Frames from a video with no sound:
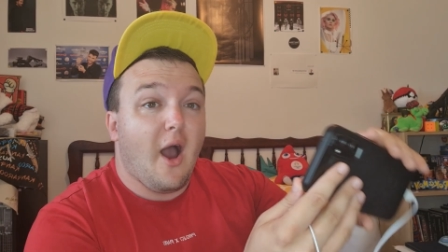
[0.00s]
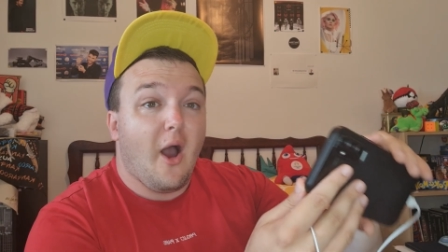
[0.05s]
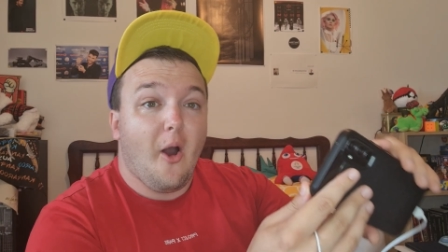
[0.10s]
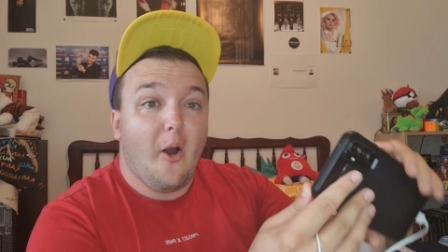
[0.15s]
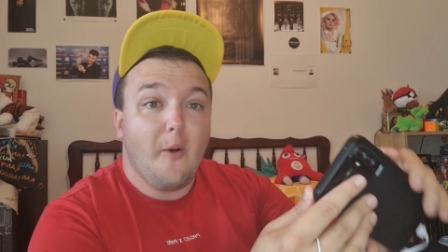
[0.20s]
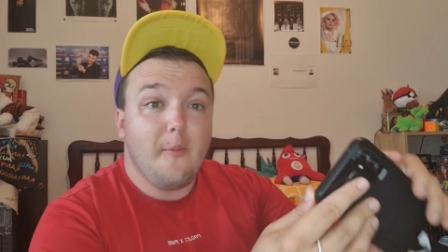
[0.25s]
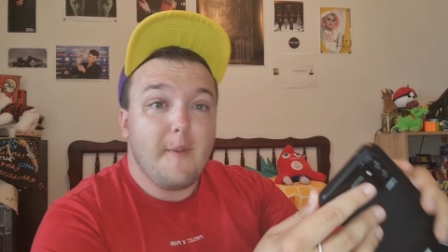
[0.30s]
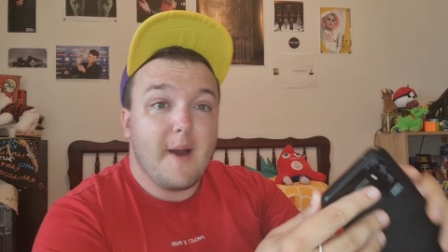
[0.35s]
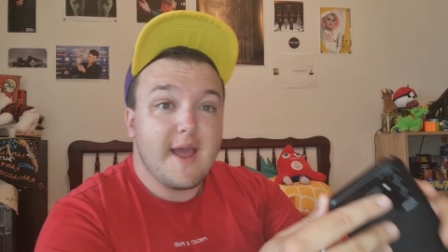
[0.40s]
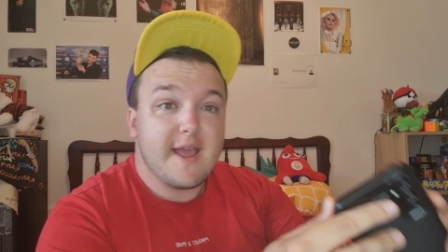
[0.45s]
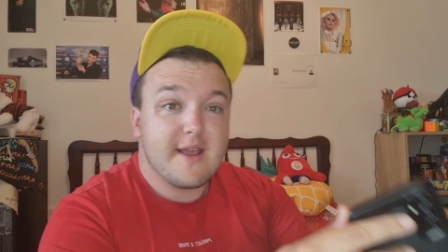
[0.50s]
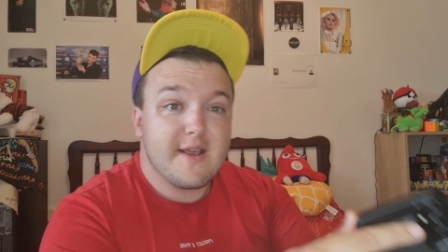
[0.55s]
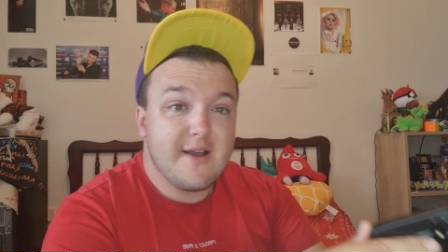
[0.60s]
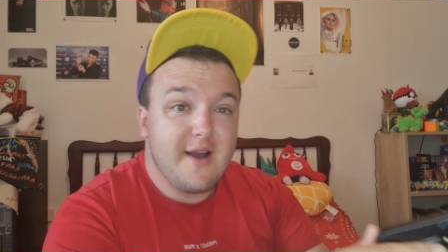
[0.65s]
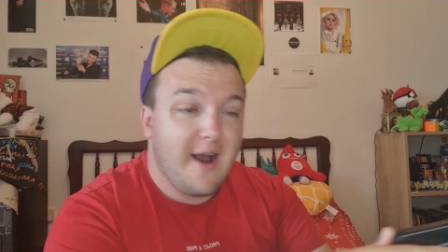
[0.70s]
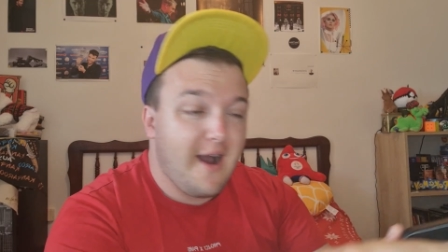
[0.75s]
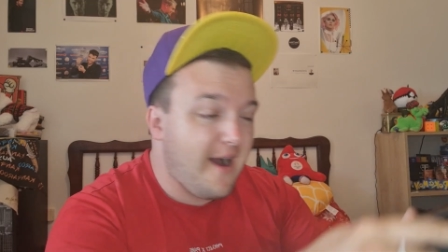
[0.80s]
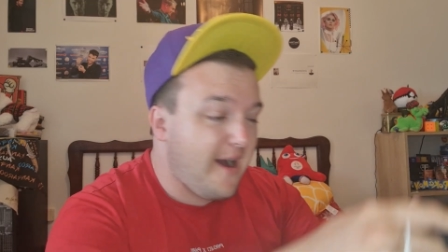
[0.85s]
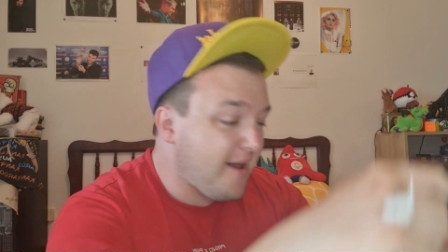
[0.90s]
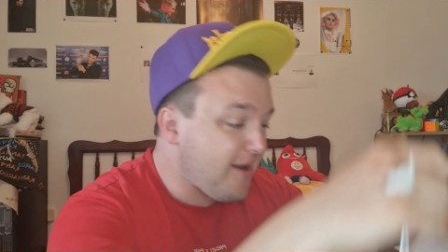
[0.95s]
Oh my
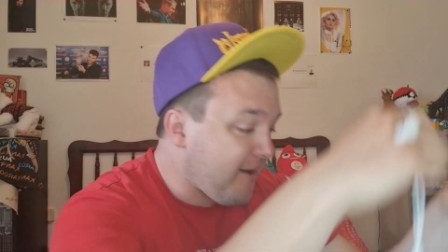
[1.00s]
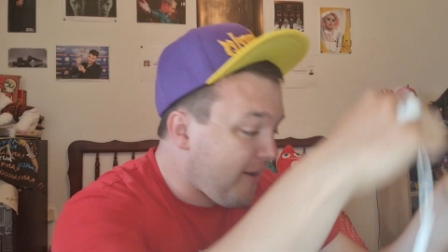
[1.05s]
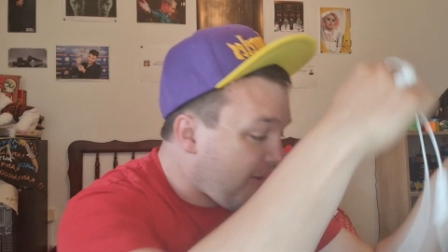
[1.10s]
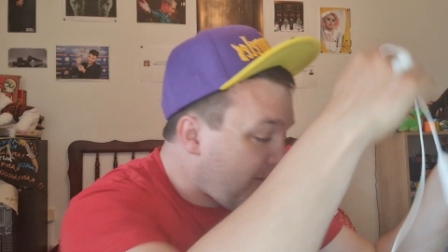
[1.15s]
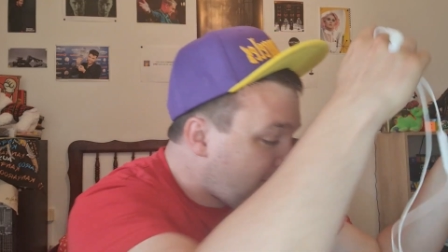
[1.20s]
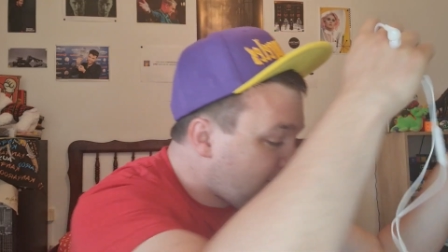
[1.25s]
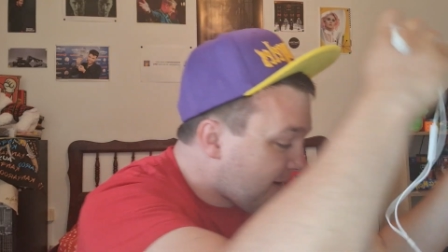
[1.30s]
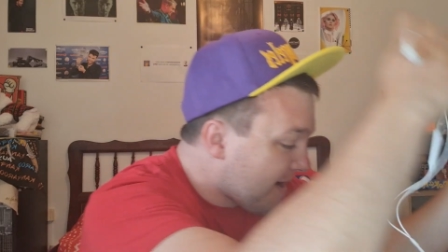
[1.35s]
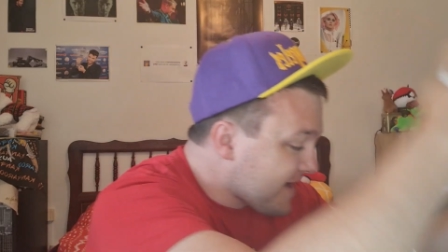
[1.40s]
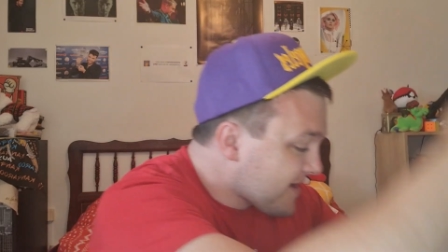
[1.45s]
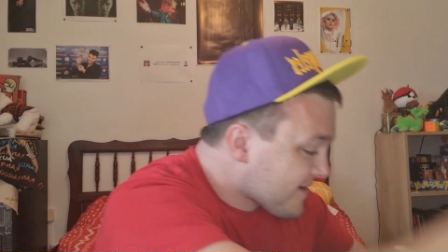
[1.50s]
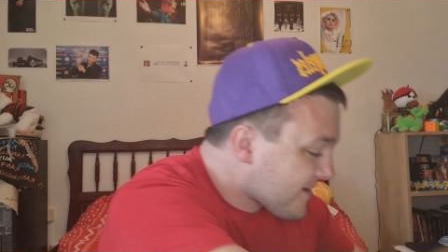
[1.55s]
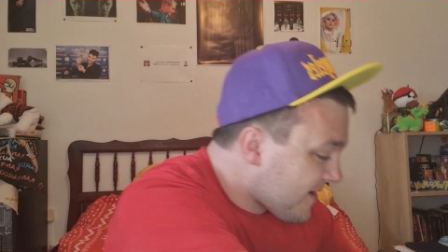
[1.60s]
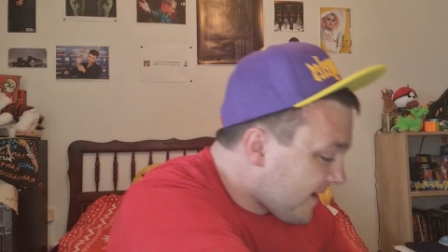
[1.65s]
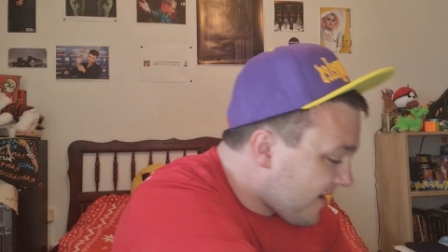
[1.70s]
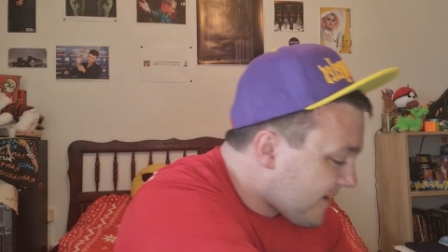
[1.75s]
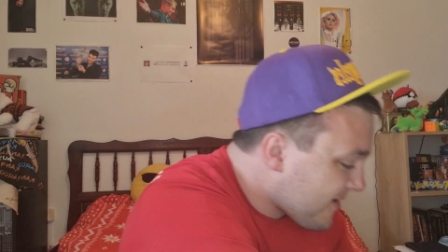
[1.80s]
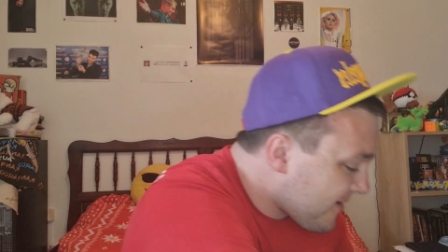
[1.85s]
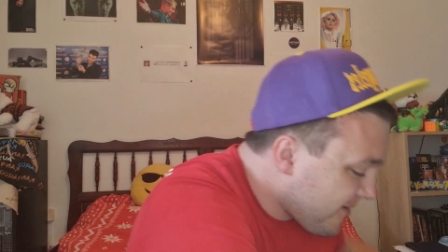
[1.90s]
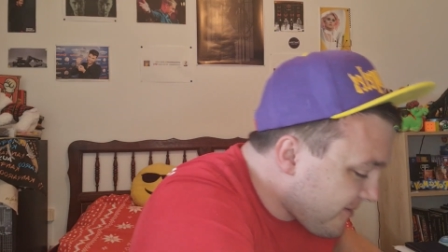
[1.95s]
god, oh my
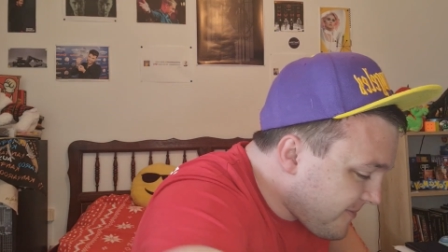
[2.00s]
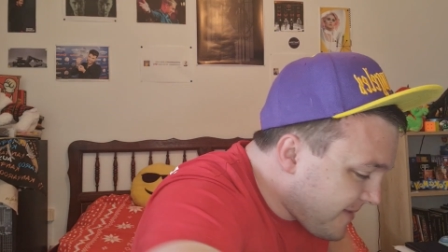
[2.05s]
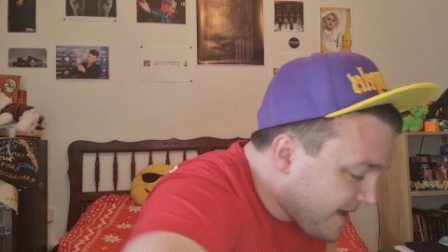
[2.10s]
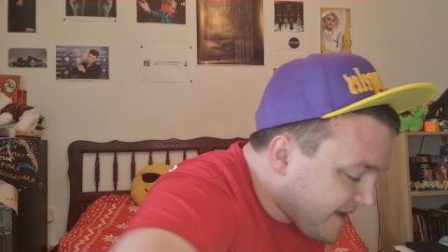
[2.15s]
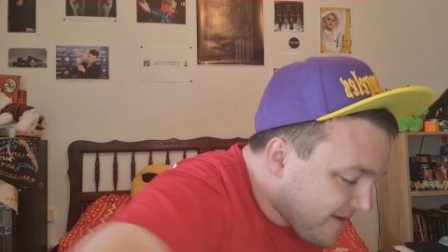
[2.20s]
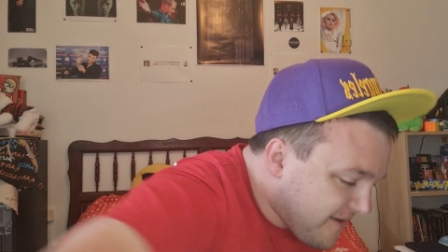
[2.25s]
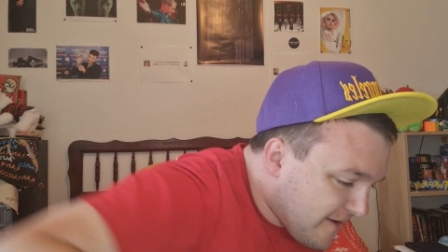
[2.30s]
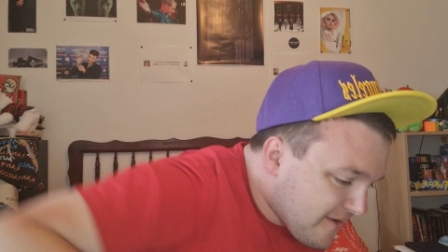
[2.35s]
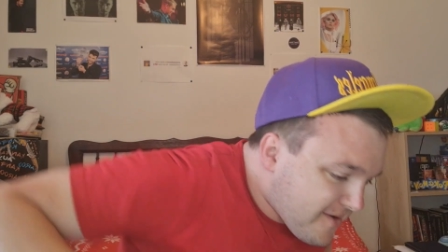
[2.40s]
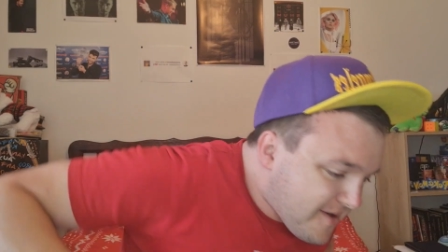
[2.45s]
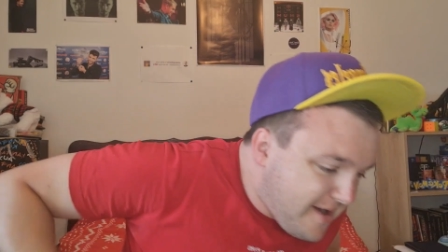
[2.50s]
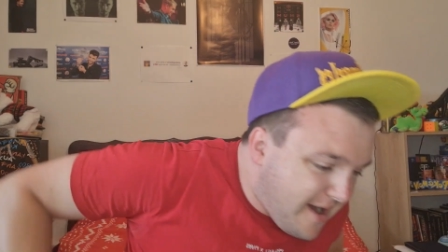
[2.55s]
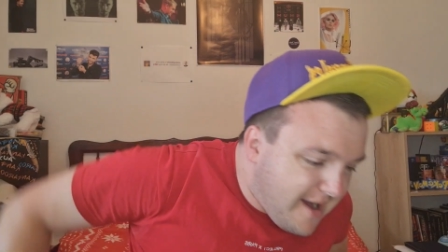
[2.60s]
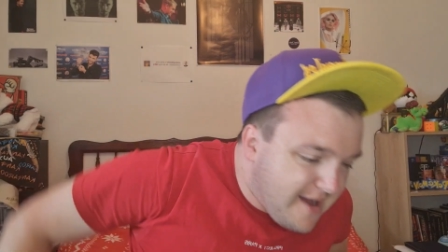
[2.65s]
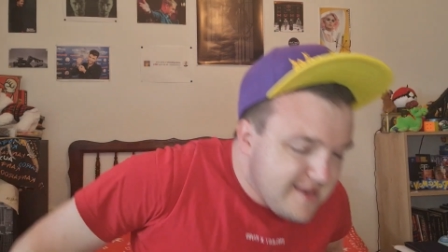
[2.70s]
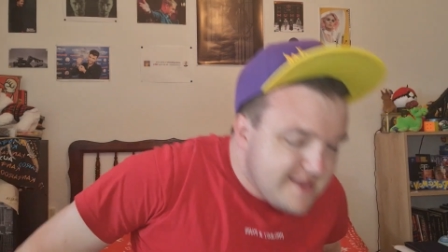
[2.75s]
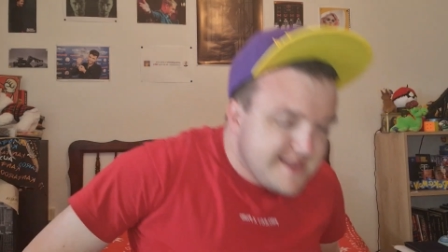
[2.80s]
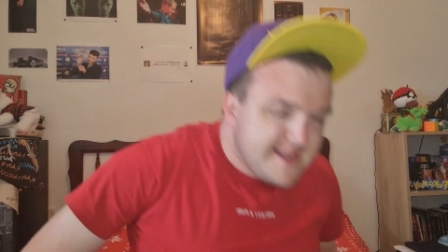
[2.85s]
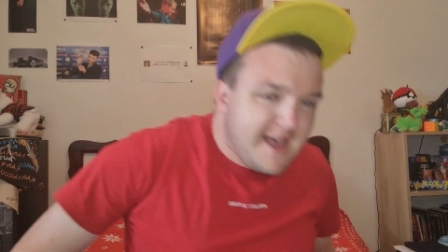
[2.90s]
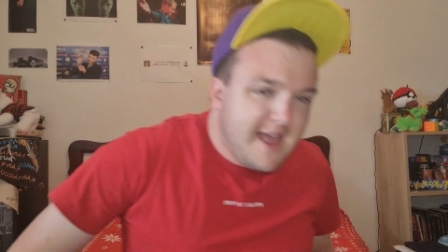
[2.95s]
god, oh my god,
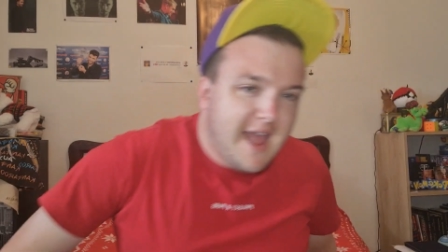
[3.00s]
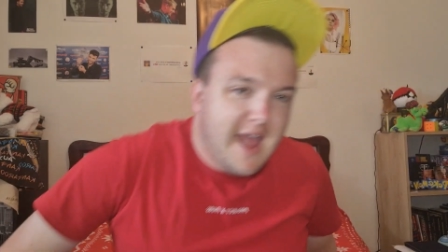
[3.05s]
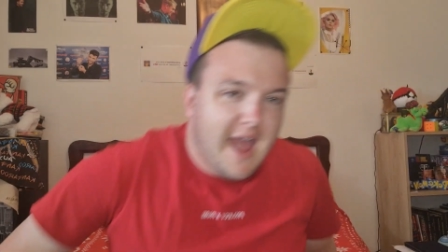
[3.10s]
guys.